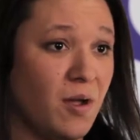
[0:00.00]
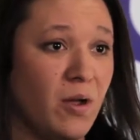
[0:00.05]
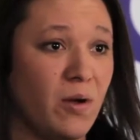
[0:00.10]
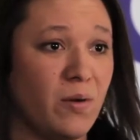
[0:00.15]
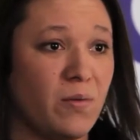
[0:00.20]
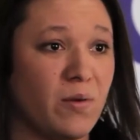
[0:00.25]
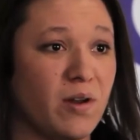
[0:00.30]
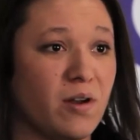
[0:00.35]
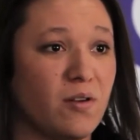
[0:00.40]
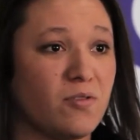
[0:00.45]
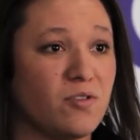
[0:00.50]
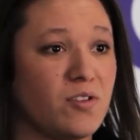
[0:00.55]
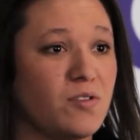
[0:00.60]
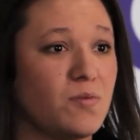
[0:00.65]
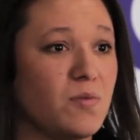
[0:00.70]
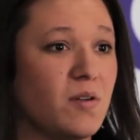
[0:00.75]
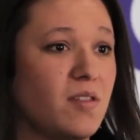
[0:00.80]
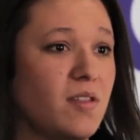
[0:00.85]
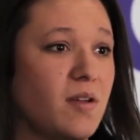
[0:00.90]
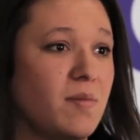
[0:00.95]
We don't just
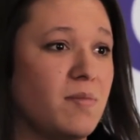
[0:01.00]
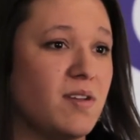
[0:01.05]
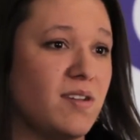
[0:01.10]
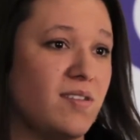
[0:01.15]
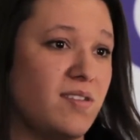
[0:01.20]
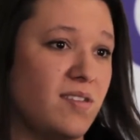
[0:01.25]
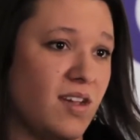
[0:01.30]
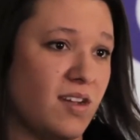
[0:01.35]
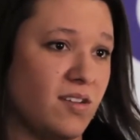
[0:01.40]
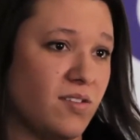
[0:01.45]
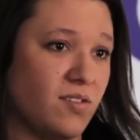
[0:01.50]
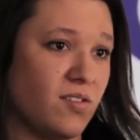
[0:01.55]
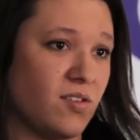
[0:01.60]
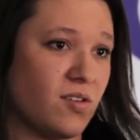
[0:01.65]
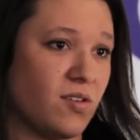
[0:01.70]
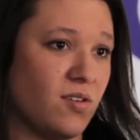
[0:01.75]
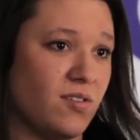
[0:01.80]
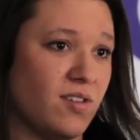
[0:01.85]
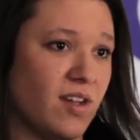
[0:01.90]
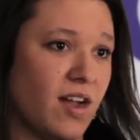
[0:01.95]
want them to sit in
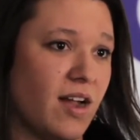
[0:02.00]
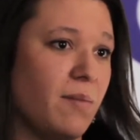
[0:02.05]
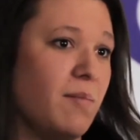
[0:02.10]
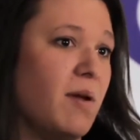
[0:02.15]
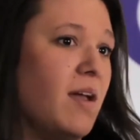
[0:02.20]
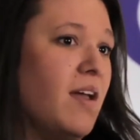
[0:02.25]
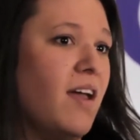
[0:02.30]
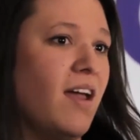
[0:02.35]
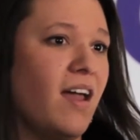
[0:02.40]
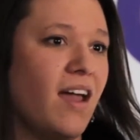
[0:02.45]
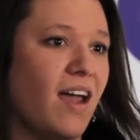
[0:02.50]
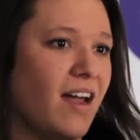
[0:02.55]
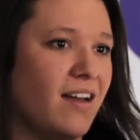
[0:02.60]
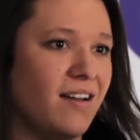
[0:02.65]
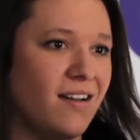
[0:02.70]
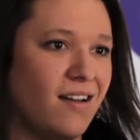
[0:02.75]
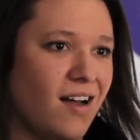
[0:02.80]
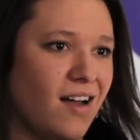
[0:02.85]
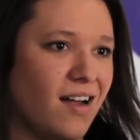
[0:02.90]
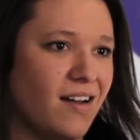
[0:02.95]
circle time
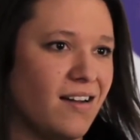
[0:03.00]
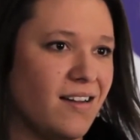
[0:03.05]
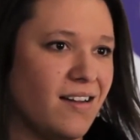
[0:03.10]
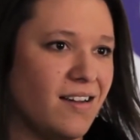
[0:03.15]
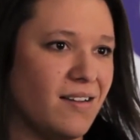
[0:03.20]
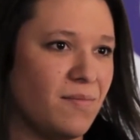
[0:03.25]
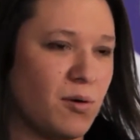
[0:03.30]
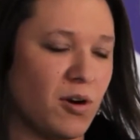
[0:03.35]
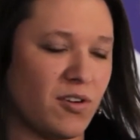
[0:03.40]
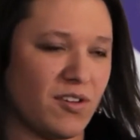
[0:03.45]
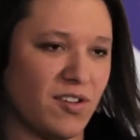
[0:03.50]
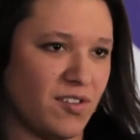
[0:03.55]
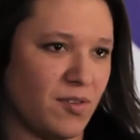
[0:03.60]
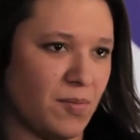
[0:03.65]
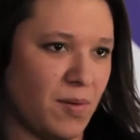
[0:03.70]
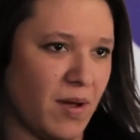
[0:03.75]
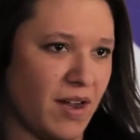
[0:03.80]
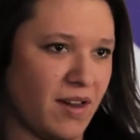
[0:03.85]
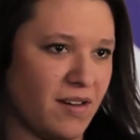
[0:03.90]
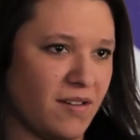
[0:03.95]
and not
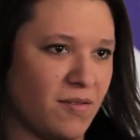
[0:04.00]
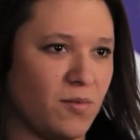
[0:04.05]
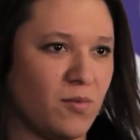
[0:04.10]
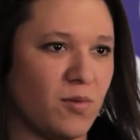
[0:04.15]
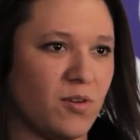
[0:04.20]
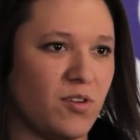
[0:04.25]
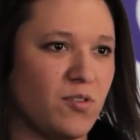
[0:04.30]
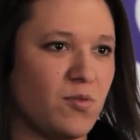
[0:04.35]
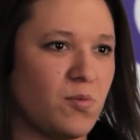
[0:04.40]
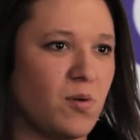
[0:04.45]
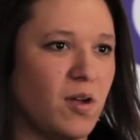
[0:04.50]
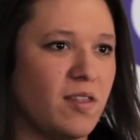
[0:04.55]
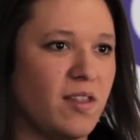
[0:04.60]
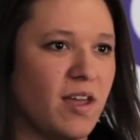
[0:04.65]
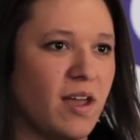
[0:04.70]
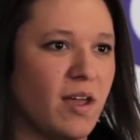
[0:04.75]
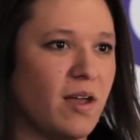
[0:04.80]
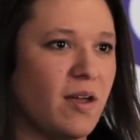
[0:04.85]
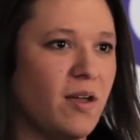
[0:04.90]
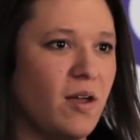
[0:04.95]
participate, which is what
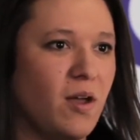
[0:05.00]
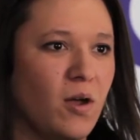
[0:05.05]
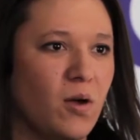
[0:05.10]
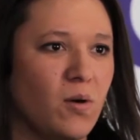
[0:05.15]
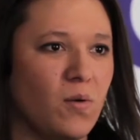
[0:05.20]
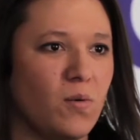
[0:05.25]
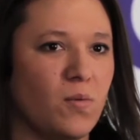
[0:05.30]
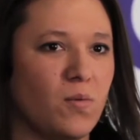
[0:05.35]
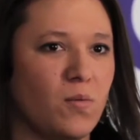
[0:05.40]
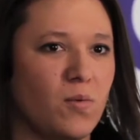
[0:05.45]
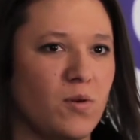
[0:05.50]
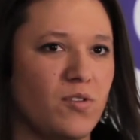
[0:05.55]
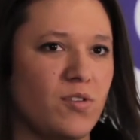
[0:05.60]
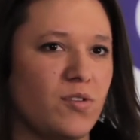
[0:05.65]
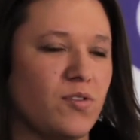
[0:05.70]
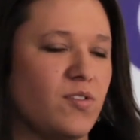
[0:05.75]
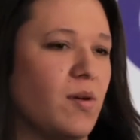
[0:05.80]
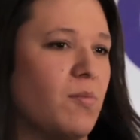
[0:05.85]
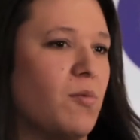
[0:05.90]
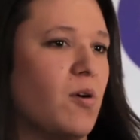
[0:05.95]
they would
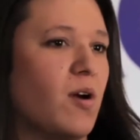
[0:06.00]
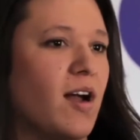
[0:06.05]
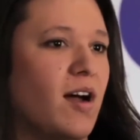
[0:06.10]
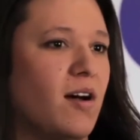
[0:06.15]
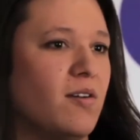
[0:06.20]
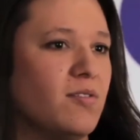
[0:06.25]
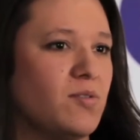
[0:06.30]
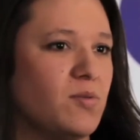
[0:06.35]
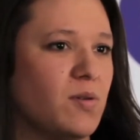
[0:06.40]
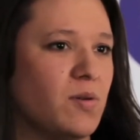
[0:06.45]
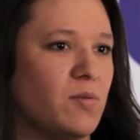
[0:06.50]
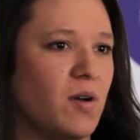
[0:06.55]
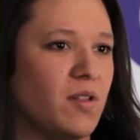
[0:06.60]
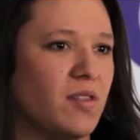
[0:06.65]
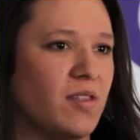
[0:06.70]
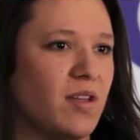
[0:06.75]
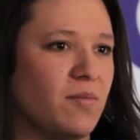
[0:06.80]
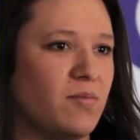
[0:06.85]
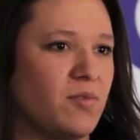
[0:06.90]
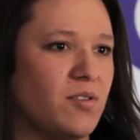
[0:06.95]
do somewhere else. We
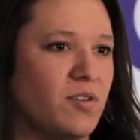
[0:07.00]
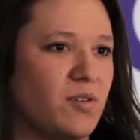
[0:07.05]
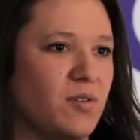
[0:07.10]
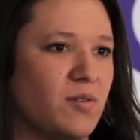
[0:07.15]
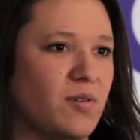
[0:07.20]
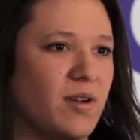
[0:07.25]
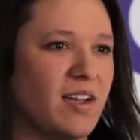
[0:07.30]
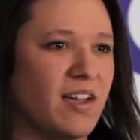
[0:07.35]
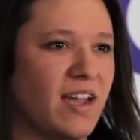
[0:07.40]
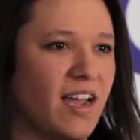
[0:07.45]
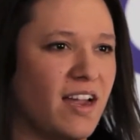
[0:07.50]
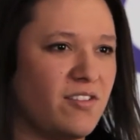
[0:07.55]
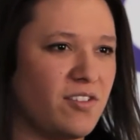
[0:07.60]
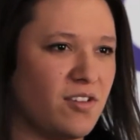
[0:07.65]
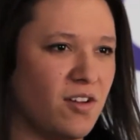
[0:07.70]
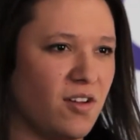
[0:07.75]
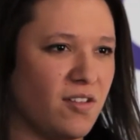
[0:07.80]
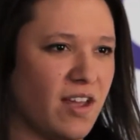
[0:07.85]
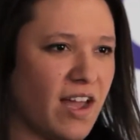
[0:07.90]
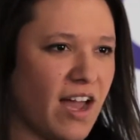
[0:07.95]
want them to engage
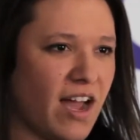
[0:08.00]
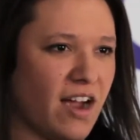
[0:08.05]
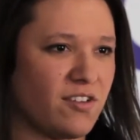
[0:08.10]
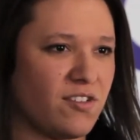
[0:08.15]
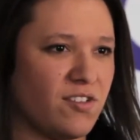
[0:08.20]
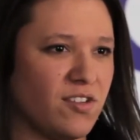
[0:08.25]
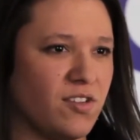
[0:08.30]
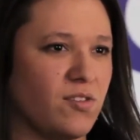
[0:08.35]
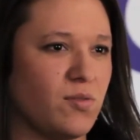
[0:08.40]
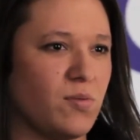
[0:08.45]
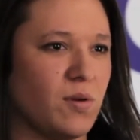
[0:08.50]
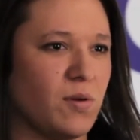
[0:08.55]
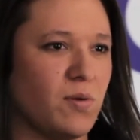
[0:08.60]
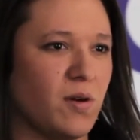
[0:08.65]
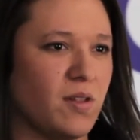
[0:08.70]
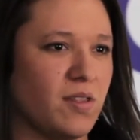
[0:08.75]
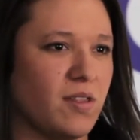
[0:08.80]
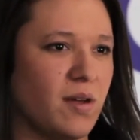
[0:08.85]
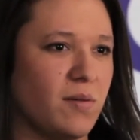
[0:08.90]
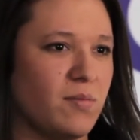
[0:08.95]
in all the actions. We
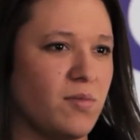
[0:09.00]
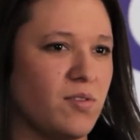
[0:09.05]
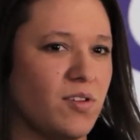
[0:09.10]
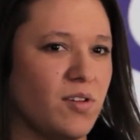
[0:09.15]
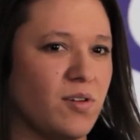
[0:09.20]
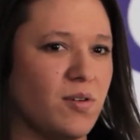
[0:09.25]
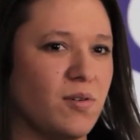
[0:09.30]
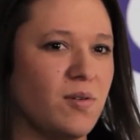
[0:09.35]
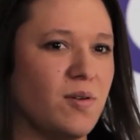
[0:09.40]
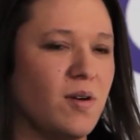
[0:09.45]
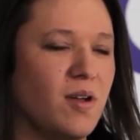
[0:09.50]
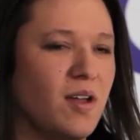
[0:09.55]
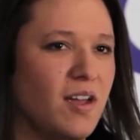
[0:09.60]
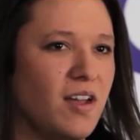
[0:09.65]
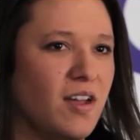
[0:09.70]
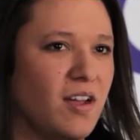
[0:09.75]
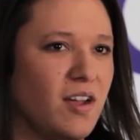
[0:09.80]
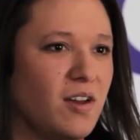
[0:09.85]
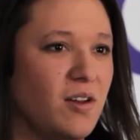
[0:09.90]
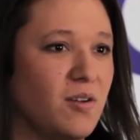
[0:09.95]
want them to,
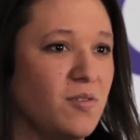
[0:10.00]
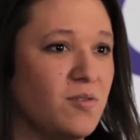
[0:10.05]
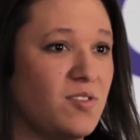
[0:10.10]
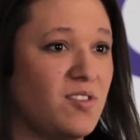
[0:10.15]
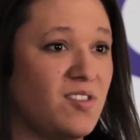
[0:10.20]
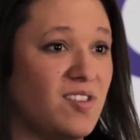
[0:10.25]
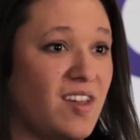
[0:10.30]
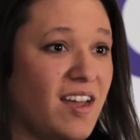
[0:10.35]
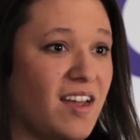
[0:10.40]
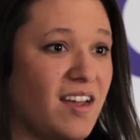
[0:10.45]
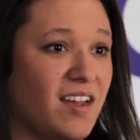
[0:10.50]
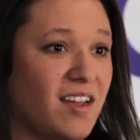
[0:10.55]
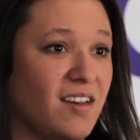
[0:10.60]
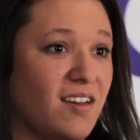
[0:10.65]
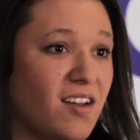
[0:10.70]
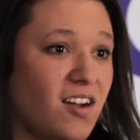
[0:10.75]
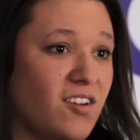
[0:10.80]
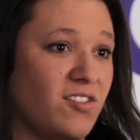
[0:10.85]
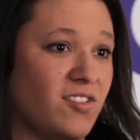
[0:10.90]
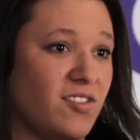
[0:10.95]
sing and
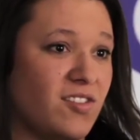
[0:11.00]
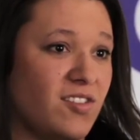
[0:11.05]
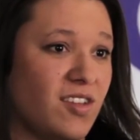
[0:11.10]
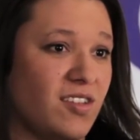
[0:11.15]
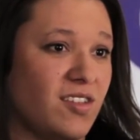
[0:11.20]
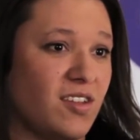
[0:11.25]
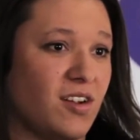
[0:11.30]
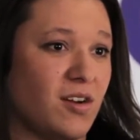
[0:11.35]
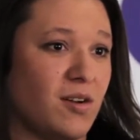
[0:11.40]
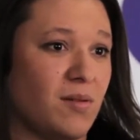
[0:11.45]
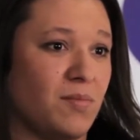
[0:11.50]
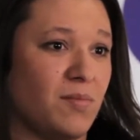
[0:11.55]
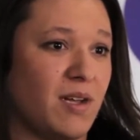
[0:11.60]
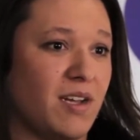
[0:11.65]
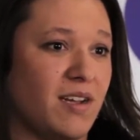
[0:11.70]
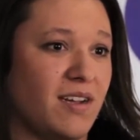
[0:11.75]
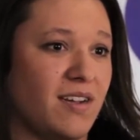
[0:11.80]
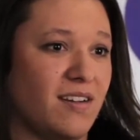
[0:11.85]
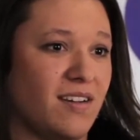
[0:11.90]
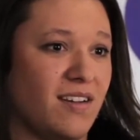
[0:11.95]
not just sit there and
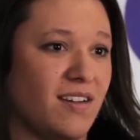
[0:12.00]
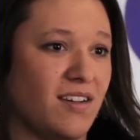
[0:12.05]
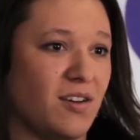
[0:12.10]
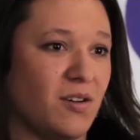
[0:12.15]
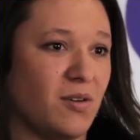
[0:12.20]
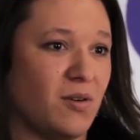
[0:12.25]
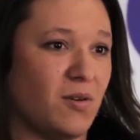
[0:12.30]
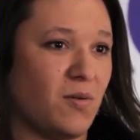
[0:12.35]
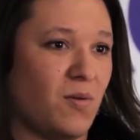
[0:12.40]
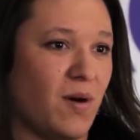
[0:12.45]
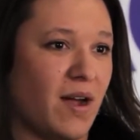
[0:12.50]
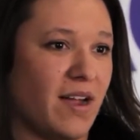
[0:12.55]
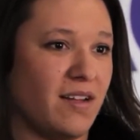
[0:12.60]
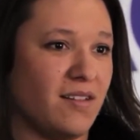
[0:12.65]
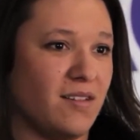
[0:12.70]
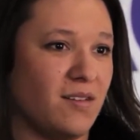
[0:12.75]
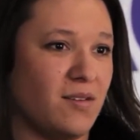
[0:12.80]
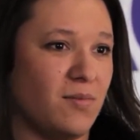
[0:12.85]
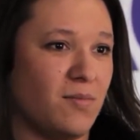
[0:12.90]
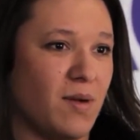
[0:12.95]
be, a
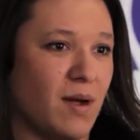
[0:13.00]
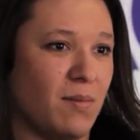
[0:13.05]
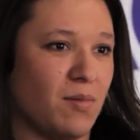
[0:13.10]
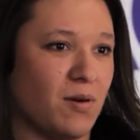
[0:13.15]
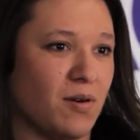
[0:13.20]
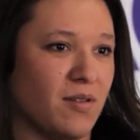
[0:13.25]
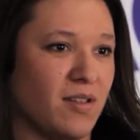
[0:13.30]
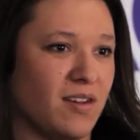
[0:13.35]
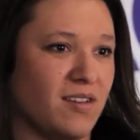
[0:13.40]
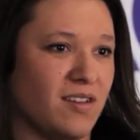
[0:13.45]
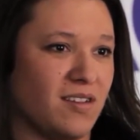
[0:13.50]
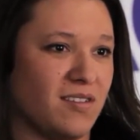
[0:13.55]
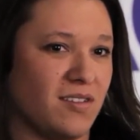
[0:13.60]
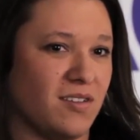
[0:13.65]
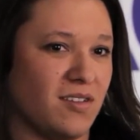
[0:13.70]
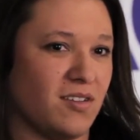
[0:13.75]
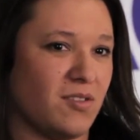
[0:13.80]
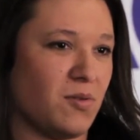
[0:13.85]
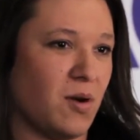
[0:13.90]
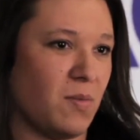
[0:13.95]
quiet little member that
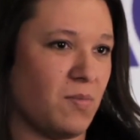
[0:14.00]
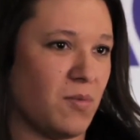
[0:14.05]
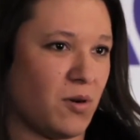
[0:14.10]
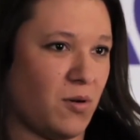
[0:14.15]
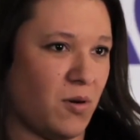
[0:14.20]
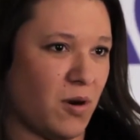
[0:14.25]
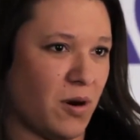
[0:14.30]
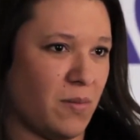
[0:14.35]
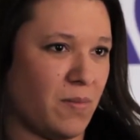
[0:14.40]
doesn't disrupt the group.